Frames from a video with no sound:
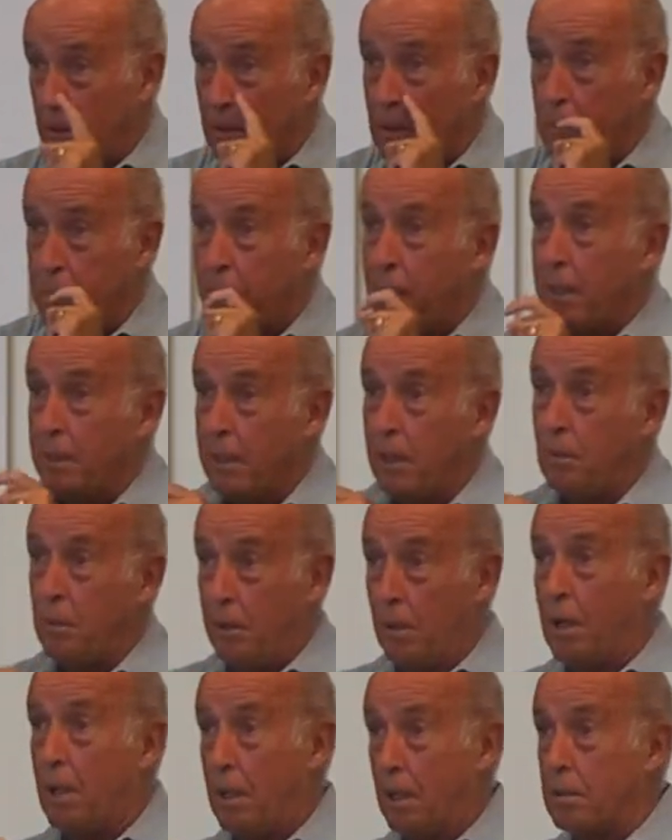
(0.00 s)
I mean, I think
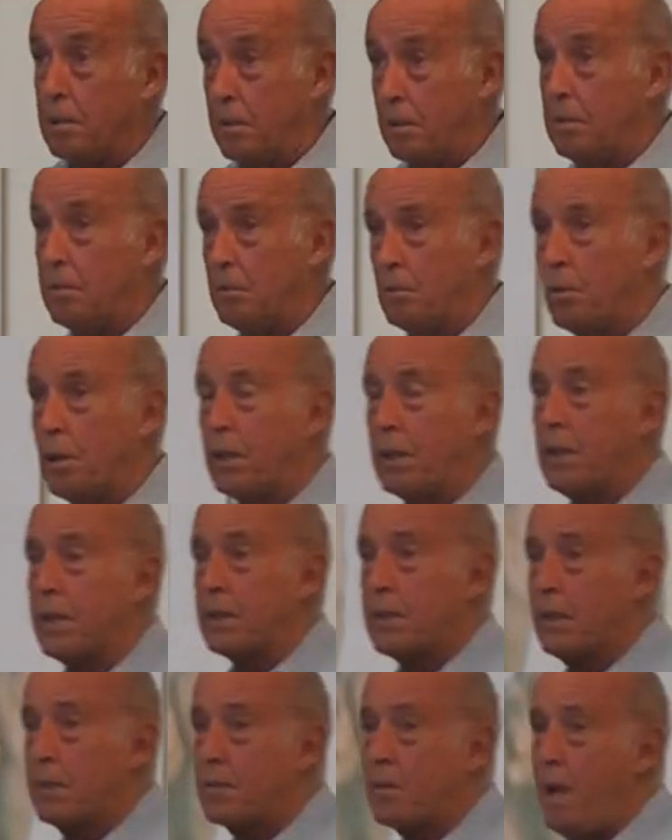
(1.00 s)
we are working
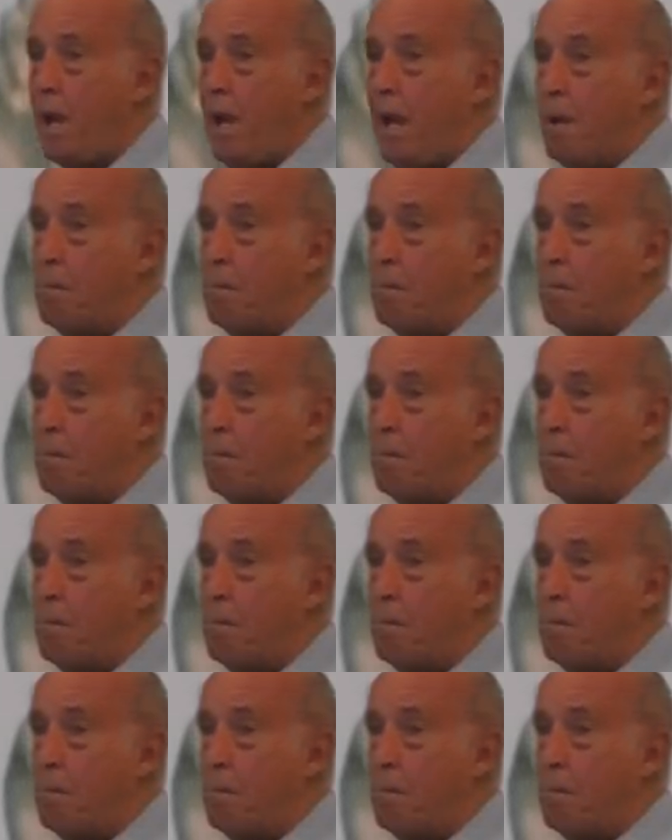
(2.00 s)
at this